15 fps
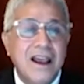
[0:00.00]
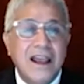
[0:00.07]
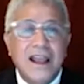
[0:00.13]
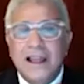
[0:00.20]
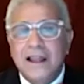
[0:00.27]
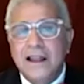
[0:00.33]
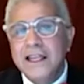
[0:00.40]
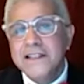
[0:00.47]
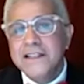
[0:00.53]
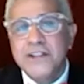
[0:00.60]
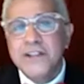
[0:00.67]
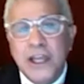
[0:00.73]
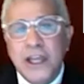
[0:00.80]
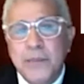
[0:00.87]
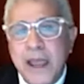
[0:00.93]
talk
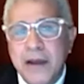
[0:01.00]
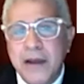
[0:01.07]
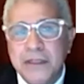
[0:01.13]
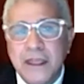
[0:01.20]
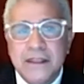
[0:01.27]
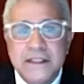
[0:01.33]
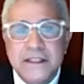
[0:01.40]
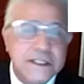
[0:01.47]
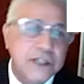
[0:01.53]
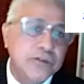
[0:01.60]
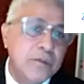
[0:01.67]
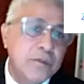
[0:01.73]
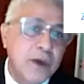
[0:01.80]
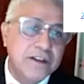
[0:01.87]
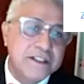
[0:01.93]
about the Zero
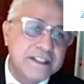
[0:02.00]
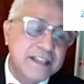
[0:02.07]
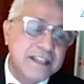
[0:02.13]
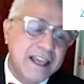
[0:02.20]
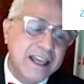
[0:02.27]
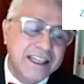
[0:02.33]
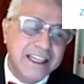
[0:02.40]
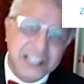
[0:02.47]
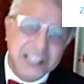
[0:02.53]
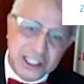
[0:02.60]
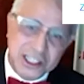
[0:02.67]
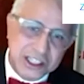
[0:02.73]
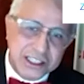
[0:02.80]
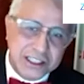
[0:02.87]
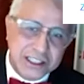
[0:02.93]
Mothers Die
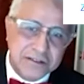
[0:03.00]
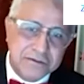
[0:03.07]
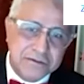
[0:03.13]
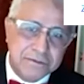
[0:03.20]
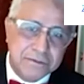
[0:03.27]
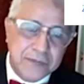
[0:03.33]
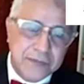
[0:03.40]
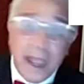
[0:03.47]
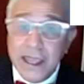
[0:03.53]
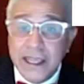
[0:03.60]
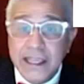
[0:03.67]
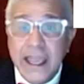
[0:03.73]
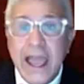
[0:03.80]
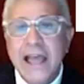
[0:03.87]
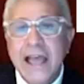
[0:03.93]
initiative. It
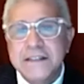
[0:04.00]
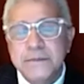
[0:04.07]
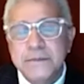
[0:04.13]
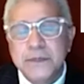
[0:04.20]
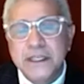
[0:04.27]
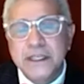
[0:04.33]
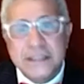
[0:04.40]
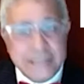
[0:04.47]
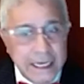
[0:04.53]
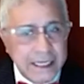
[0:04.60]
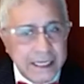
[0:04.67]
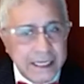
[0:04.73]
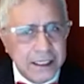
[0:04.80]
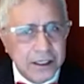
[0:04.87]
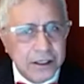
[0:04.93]
has been 10
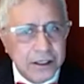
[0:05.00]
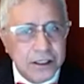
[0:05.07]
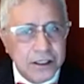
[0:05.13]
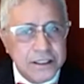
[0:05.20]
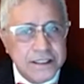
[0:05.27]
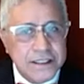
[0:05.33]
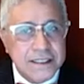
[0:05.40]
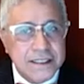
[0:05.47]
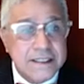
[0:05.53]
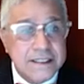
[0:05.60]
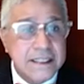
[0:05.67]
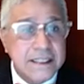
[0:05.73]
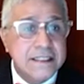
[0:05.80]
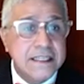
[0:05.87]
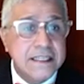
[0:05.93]
years
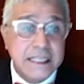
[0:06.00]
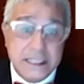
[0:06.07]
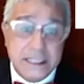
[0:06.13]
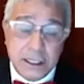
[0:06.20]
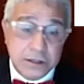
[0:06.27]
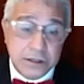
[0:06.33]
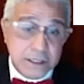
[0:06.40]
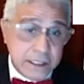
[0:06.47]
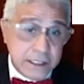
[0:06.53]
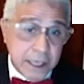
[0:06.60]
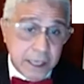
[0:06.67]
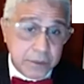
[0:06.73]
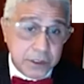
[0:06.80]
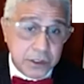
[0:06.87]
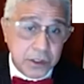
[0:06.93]
since its
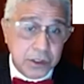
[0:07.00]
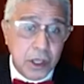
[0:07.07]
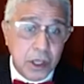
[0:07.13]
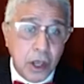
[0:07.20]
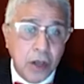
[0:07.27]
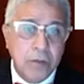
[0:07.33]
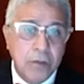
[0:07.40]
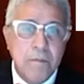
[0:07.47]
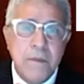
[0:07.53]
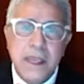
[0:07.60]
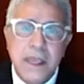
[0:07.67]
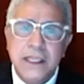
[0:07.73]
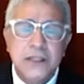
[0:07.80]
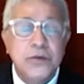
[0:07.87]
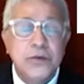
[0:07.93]
conception on
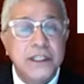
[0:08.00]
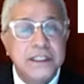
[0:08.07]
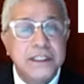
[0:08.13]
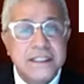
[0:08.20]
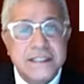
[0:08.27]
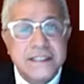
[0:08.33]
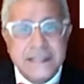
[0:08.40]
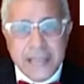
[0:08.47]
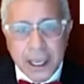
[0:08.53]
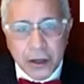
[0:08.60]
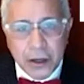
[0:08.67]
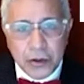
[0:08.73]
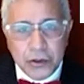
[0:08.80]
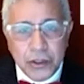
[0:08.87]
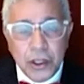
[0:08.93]
May
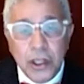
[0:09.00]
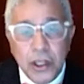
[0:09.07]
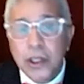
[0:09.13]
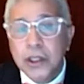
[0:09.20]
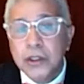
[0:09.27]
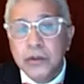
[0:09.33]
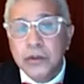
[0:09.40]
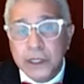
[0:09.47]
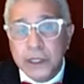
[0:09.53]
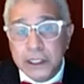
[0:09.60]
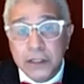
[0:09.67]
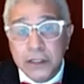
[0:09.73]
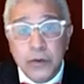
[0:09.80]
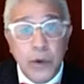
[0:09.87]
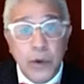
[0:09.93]
22nd,
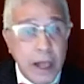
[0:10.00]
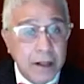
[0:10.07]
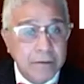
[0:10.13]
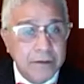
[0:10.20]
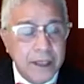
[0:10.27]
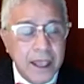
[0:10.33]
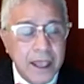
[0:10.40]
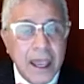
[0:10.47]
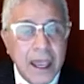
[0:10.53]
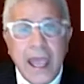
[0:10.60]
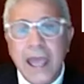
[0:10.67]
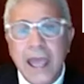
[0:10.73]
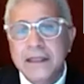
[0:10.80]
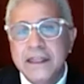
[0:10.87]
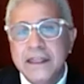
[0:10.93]
2012,
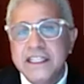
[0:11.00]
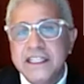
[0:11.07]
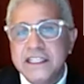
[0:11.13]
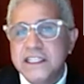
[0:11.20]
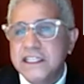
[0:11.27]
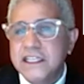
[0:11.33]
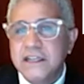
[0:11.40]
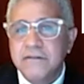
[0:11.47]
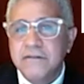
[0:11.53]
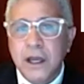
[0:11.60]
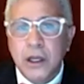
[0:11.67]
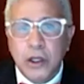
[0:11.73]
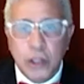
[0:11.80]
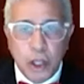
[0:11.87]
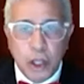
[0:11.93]
at the Geneva
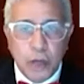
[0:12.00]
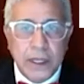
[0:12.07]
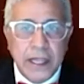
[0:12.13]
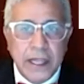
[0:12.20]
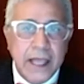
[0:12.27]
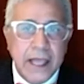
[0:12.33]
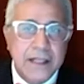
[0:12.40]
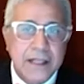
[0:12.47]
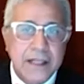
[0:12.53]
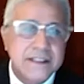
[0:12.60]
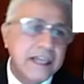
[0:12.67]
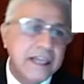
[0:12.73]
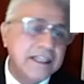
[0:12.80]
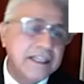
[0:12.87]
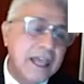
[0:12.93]
Global Health
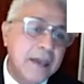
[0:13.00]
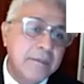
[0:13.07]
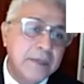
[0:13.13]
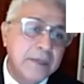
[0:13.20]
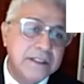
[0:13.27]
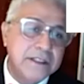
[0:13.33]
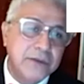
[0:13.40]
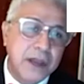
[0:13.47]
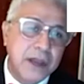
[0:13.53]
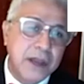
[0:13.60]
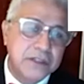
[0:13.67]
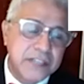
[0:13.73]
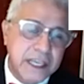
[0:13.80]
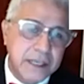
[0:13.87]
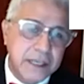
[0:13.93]
Dynamics
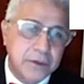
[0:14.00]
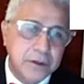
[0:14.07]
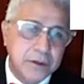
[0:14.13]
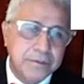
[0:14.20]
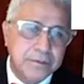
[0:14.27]
Roundtable.